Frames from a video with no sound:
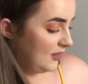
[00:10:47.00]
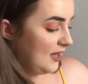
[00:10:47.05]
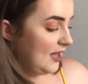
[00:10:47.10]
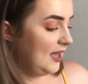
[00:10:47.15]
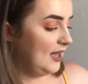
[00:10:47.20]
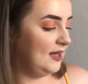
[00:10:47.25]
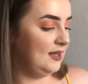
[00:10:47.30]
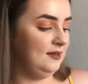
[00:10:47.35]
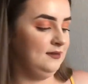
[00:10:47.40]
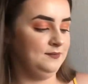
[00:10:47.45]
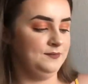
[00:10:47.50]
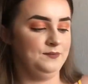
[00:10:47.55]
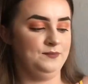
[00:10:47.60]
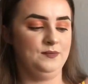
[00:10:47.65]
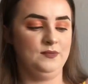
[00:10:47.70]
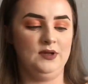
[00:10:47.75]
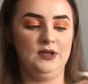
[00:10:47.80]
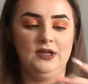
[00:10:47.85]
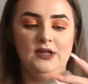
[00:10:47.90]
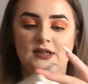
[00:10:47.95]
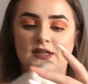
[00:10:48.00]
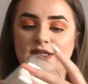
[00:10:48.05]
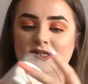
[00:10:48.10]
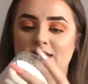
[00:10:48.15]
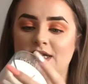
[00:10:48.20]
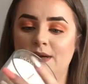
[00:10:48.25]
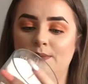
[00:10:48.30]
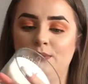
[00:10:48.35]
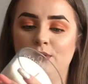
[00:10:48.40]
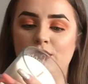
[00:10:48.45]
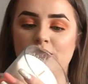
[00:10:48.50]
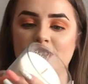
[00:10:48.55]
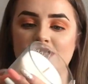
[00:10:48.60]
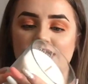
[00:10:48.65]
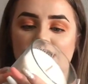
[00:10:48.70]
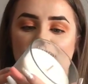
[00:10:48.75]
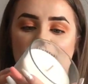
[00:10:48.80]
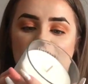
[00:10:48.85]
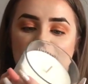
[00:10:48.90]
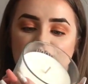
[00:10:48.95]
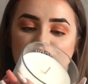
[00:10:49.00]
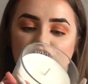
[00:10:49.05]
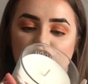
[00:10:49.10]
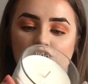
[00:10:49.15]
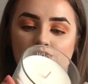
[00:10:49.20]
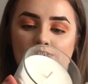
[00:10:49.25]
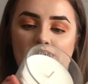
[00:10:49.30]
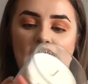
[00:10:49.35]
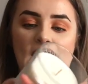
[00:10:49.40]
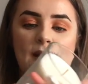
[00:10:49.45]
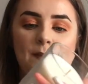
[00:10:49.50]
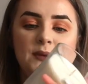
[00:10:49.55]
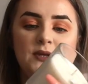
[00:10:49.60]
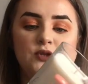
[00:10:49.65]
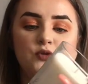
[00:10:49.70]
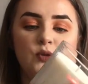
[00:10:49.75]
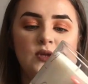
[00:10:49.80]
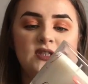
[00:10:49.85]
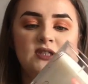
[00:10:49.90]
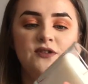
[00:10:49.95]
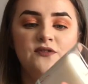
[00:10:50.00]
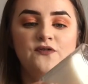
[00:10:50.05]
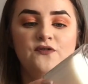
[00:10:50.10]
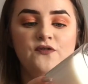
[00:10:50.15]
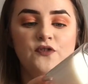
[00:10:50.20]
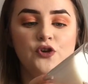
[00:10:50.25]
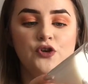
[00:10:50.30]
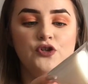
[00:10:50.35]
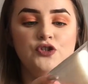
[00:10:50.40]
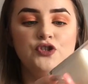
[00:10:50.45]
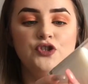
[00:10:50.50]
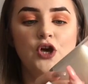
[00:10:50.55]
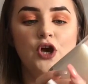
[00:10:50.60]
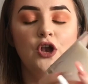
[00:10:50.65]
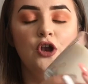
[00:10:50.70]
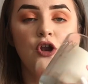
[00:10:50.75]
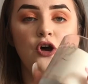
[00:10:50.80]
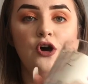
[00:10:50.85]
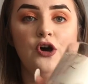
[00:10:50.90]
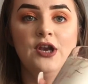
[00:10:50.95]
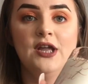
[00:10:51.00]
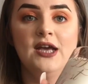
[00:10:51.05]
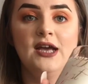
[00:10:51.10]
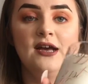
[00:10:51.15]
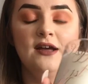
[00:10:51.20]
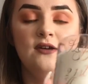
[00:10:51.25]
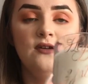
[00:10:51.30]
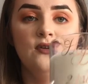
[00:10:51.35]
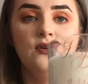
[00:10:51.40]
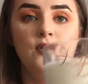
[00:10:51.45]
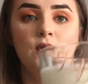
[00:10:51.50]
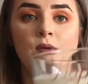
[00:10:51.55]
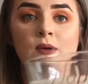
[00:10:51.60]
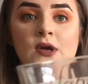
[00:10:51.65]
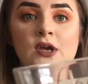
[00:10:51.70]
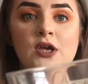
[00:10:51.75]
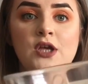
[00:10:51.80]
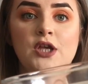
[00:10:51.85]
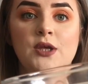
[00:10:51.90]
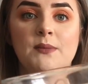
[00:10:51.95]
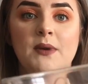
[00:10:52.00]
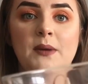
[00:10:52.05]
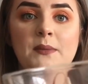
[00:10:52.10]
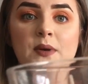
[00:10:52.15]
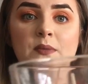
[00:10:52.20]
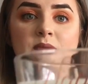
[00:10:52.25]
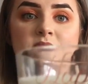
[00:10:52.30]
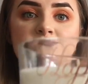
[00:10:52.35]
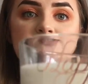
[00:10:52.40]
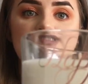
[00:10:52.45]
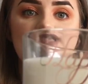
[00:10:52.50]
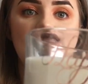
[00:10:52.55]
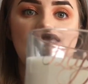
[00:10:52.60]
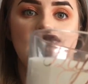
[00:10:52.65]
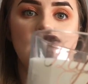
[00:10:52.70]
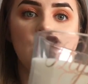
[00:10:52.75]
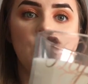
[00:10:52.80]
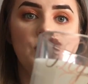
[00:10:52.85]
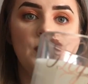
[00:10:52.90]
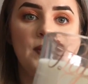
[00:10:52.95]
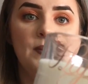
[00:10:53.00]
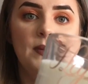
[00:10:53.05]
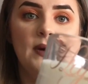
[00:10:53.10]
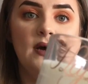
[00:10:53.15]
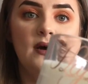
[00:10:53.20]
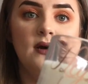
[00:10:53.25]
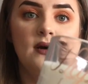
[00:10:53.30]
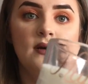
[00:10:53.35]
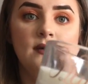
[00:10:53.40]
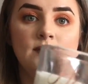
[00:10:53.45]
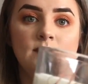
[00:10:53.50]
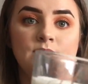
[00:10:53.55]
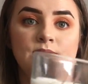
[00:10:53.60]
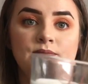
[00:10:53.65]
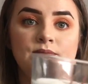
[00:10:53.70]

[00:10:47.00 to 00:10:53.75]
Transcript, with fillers: thing that's like personalised, she got me a happy 21st Allarnah candle. You might be able to see that a little bit better.